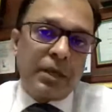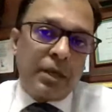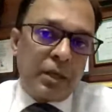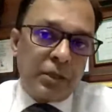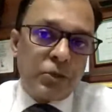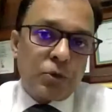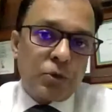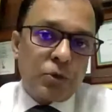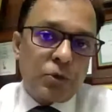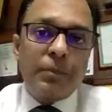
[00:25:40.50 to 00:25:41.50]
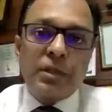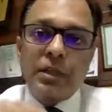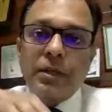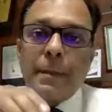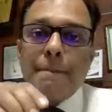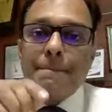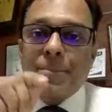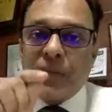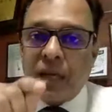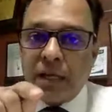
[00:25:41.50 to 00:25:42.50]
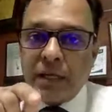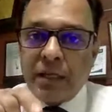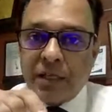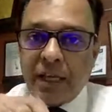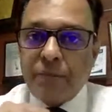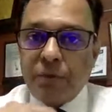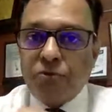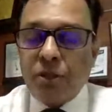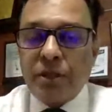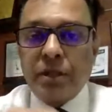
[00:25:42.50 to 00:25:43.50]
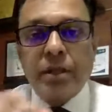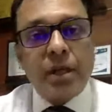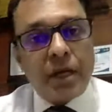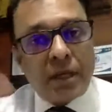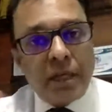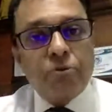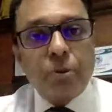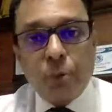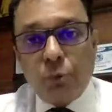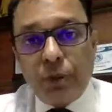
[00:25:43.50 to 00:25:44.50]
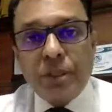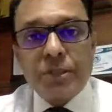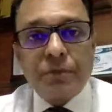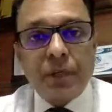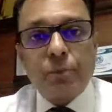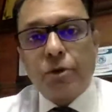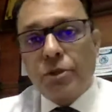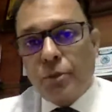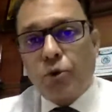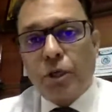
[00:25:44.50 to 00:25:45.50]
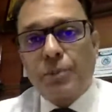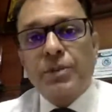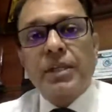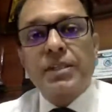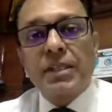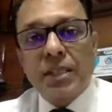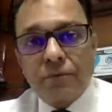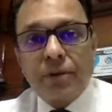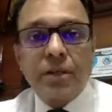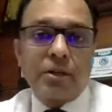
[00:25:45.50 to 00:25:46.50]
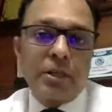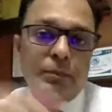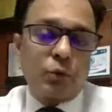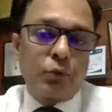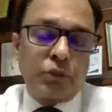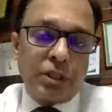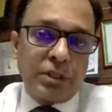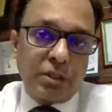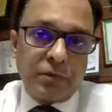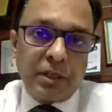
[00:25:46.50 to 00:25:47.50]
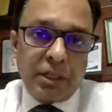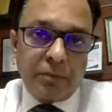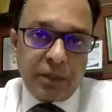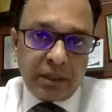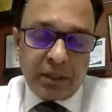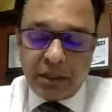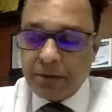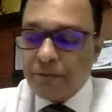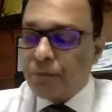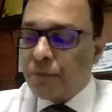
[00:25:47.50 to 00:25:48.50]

hysteroscopic method, and it can be treated. Again, removing these fibroids or polyps can significantly improve your chances of getting pregnant.